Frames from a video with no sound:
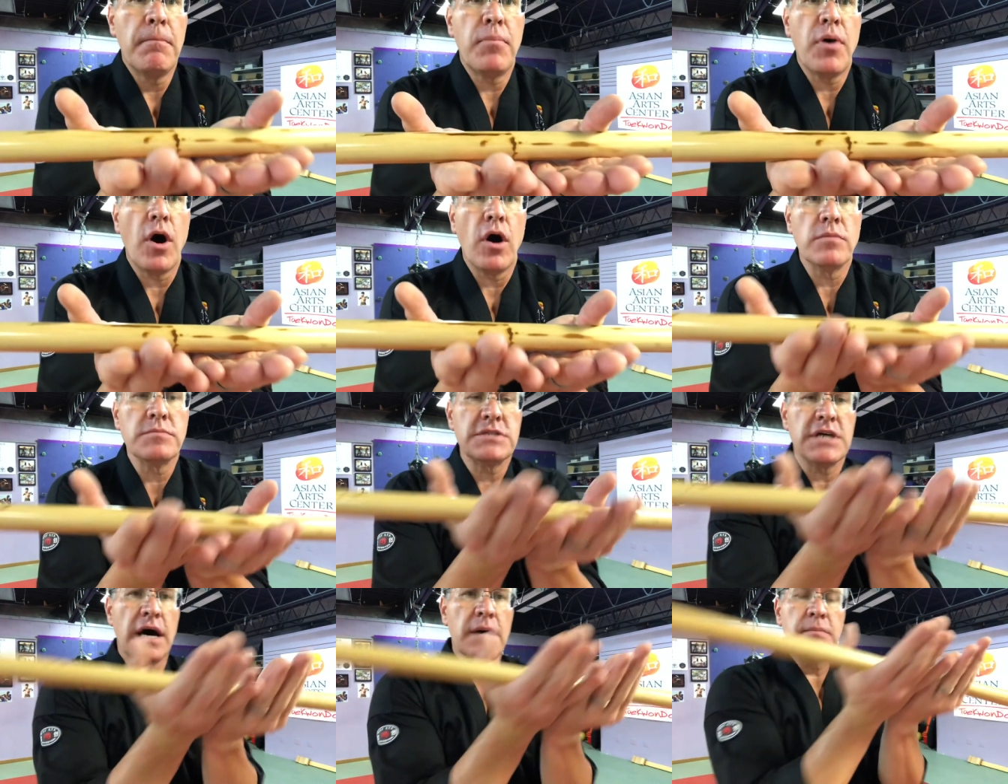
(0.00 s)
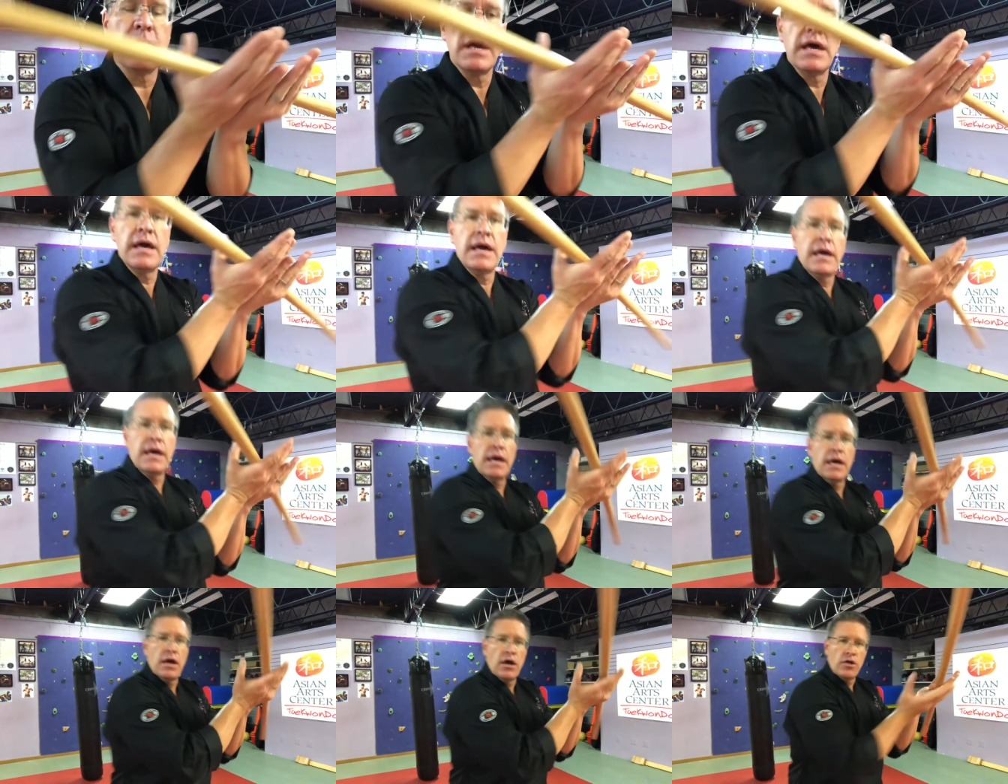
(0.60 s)
palms up,
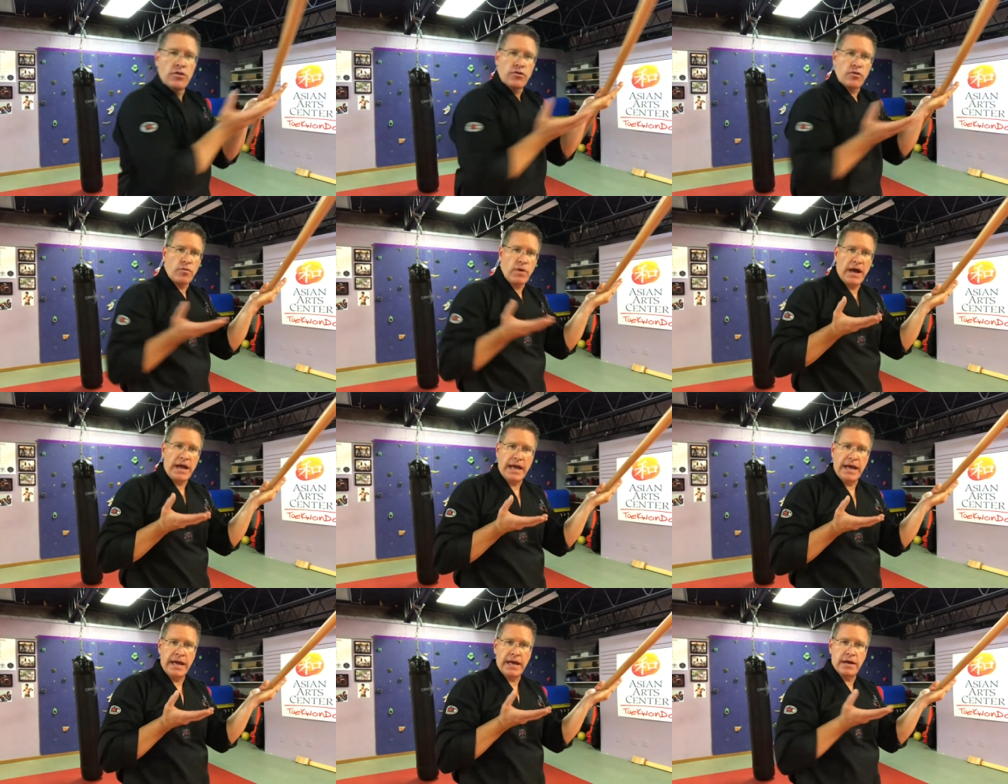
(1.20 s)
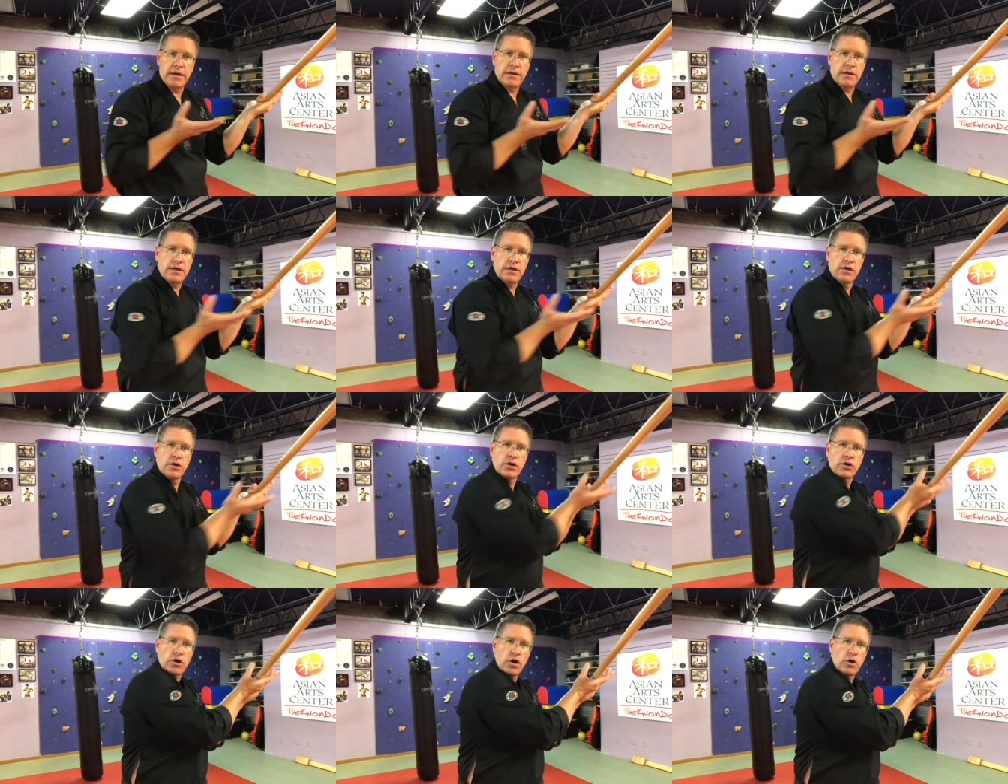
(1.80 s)
the right hand
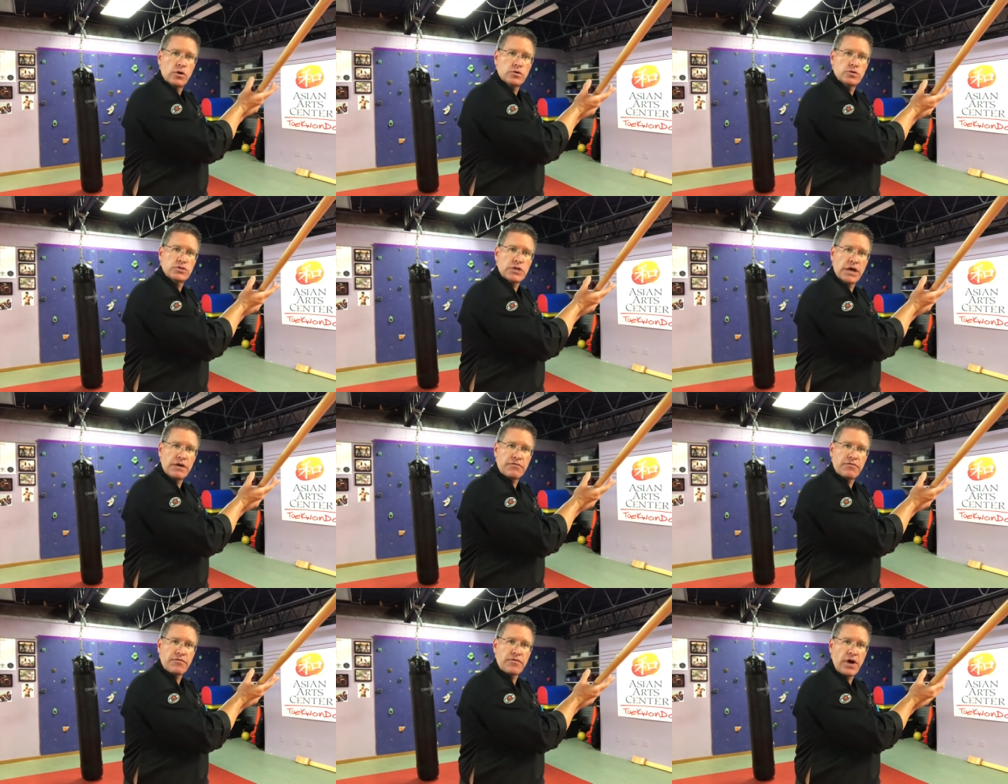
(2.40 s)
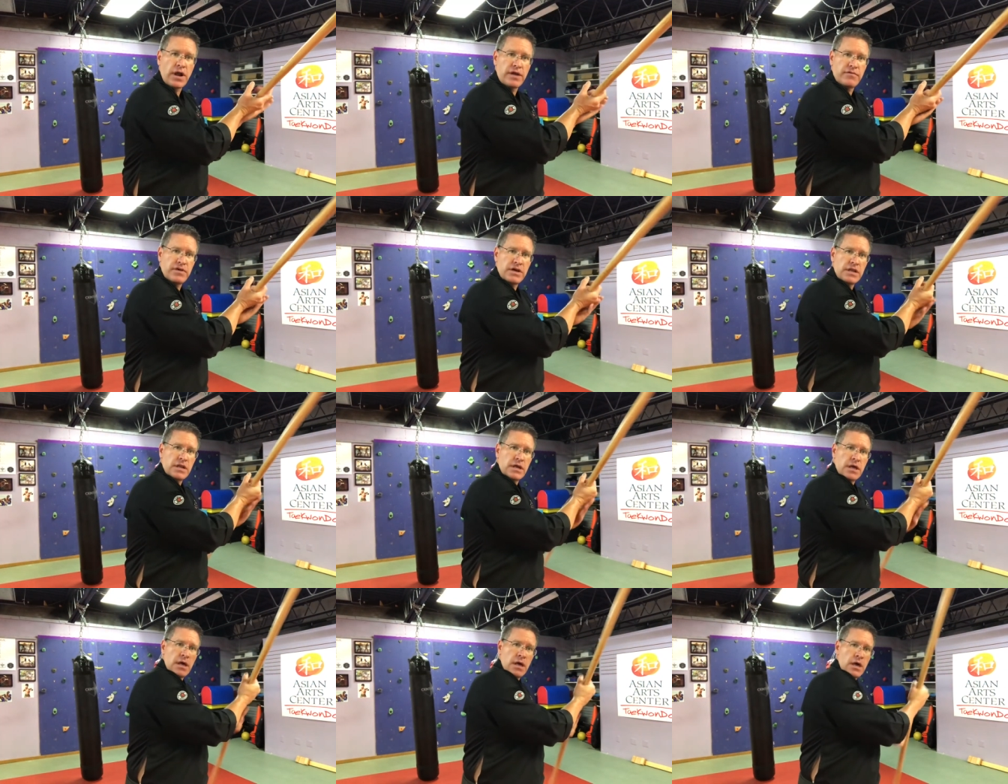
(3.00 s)
goes in front of
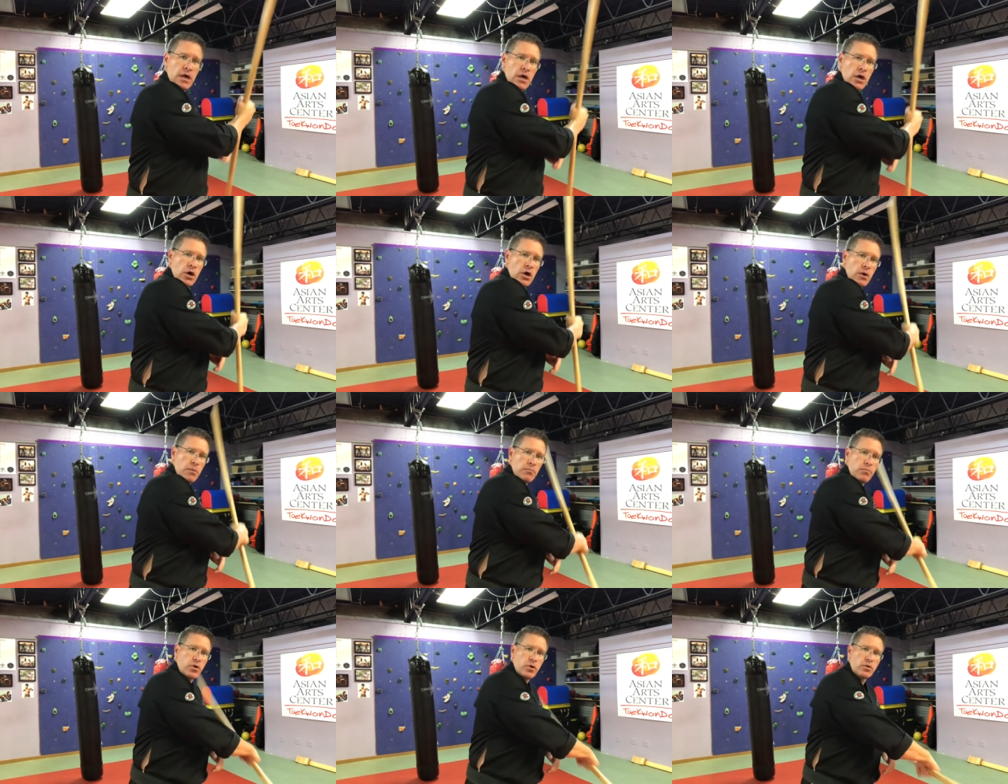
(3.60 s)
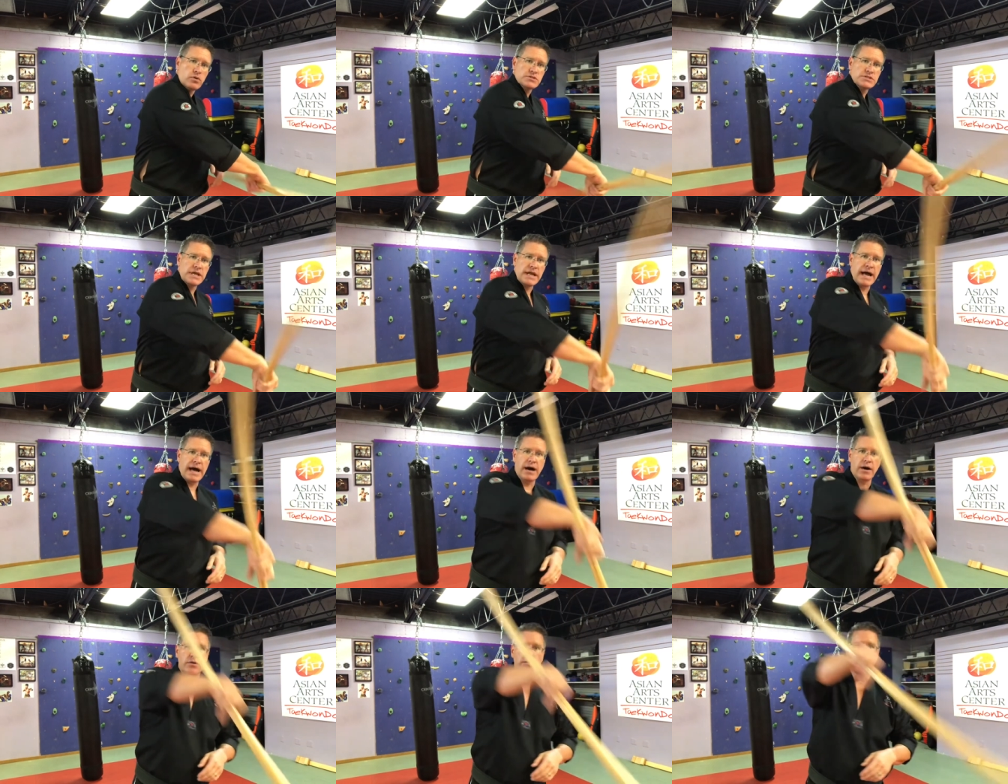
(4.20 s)
it, pulls it
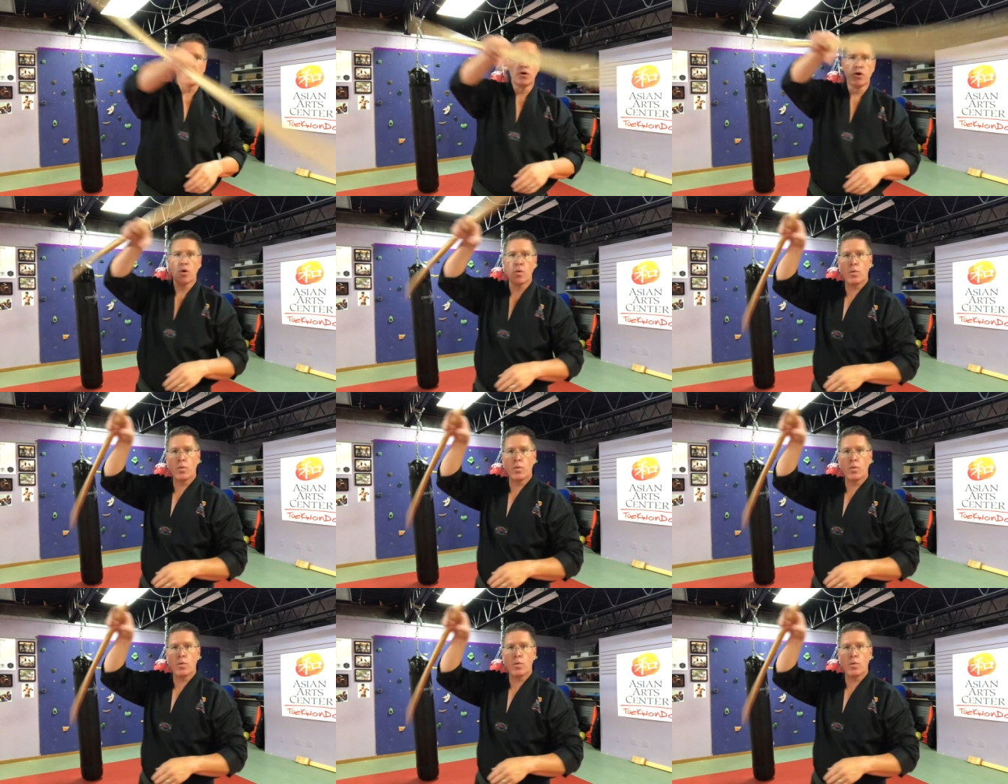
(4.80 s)
out.